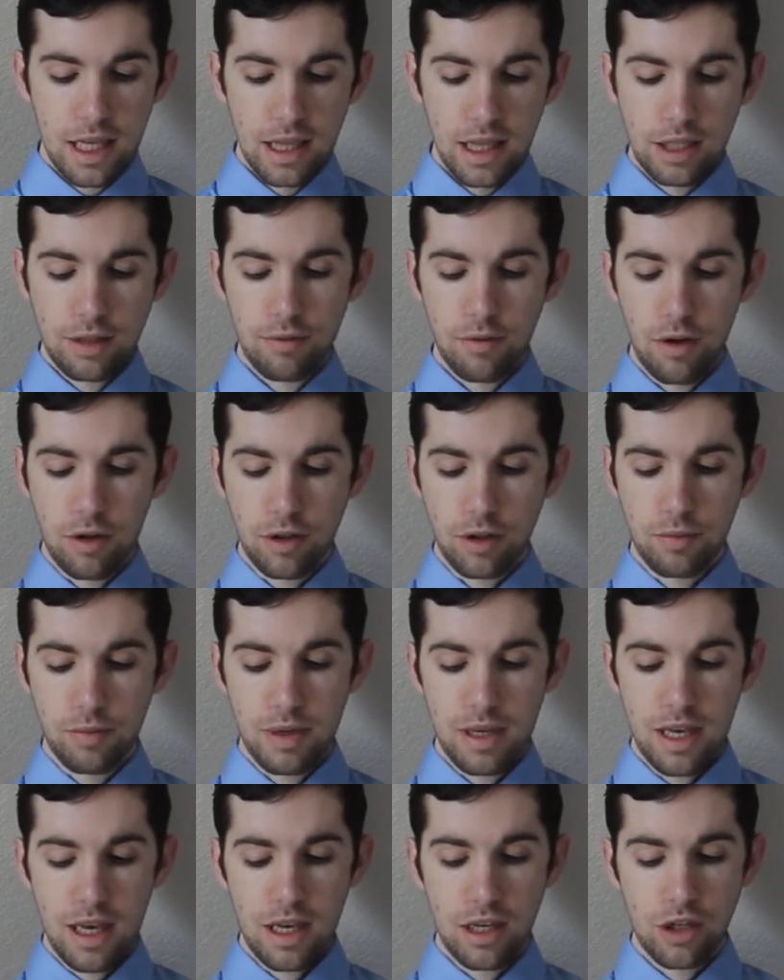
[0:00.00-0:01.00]
This will also
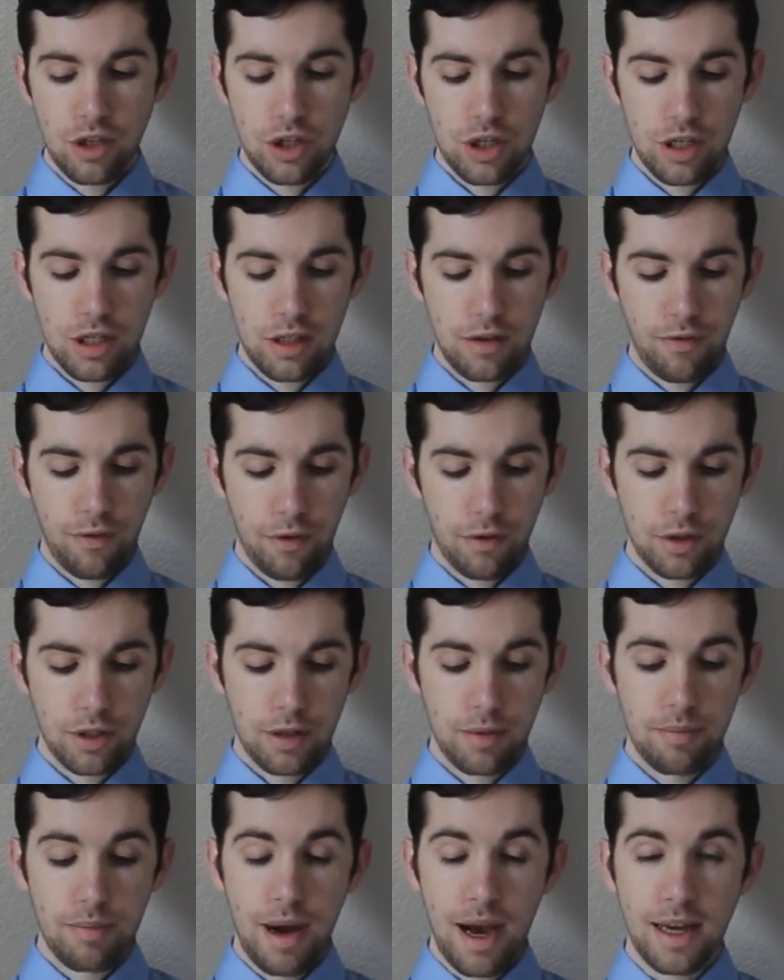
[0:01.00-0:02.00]
be NG's first
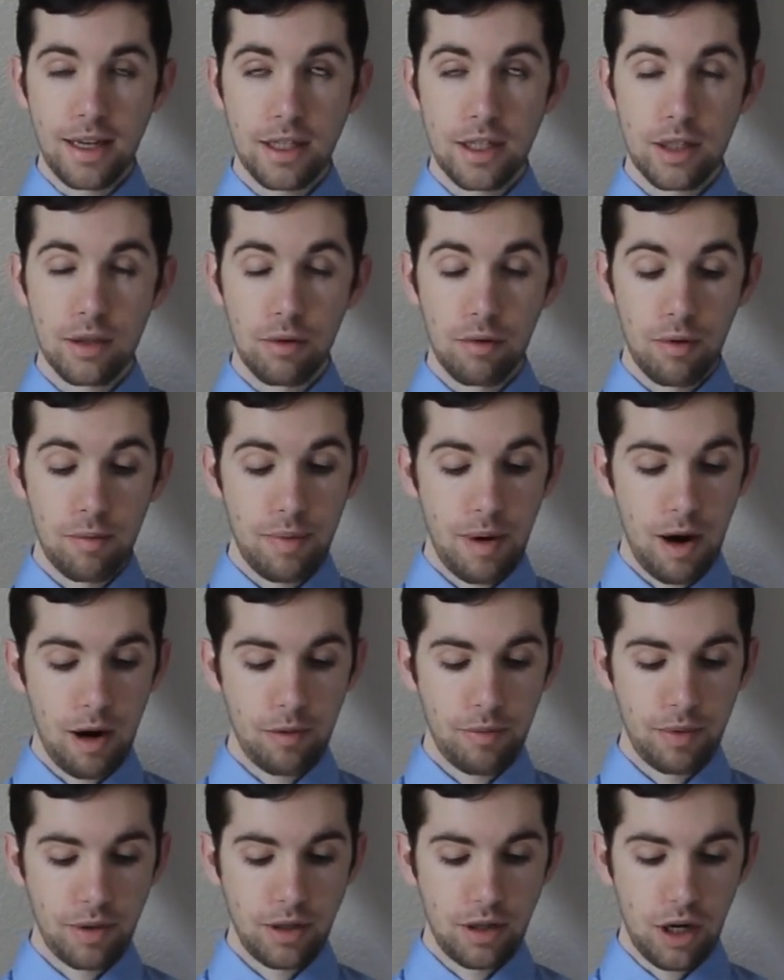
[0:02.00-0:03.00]
combined solar
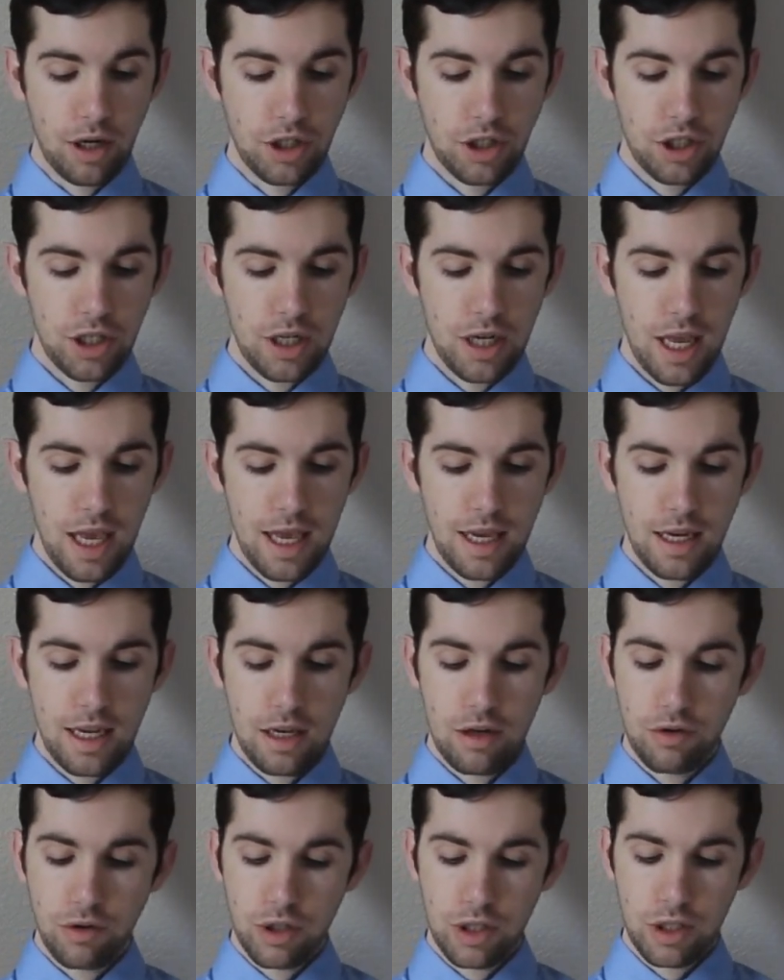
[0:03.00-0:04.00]
power production and
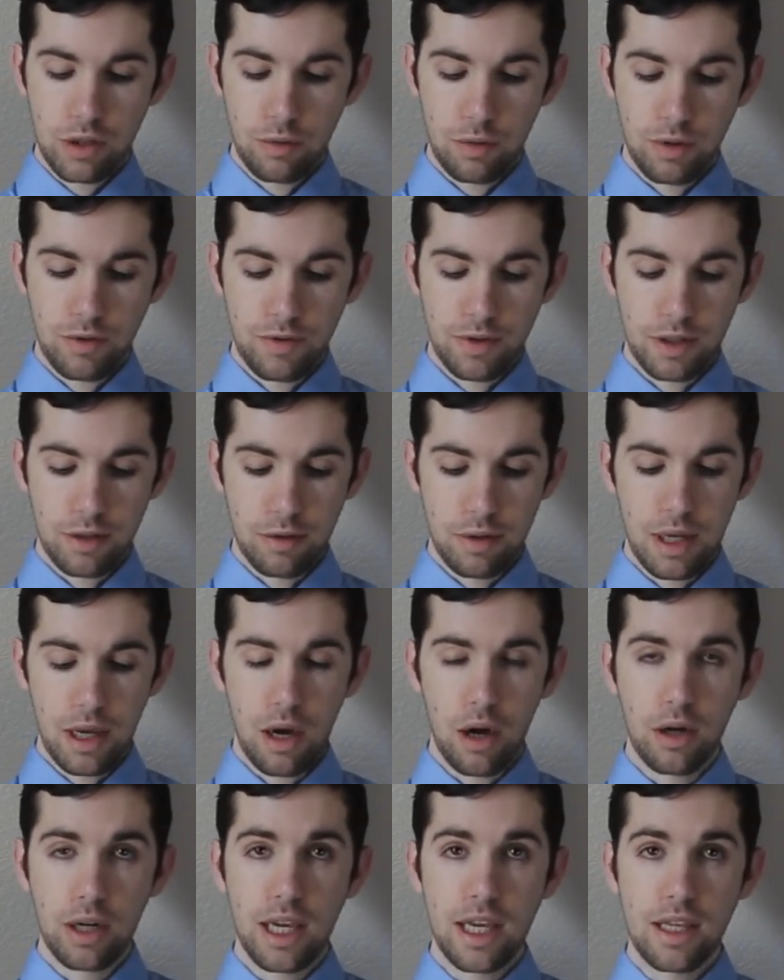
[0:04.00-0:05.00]
energy storage facility
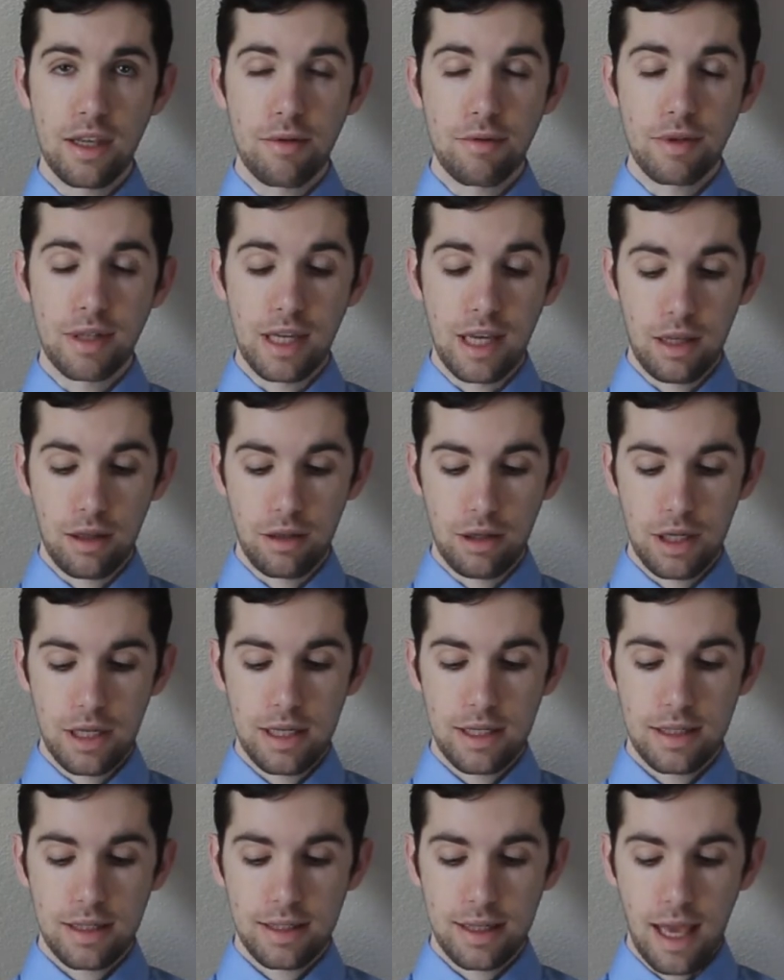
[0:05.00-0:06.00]
on a
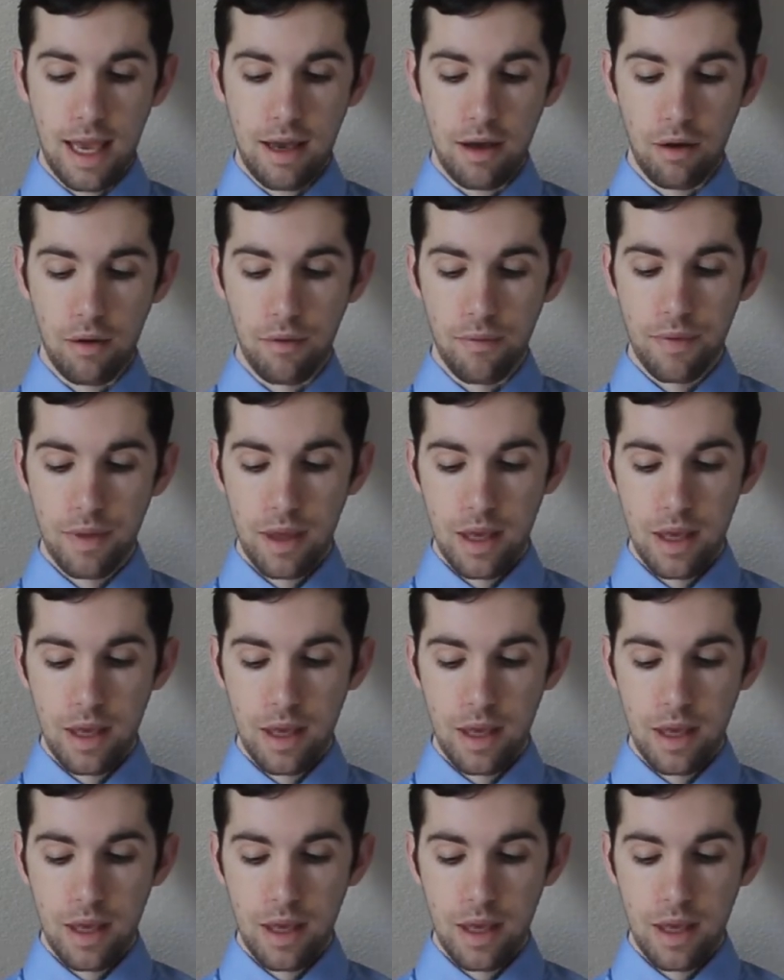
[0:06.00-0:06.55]
utility scale.